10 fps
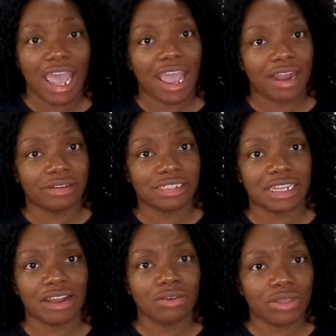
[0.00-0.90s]
and I was like,
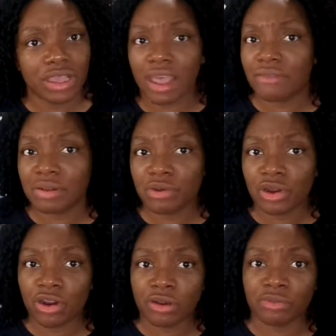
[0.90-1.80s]
I don't think I have any more
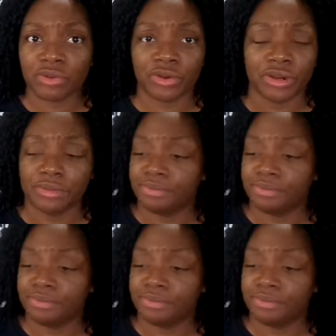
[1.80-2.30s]
cardboard.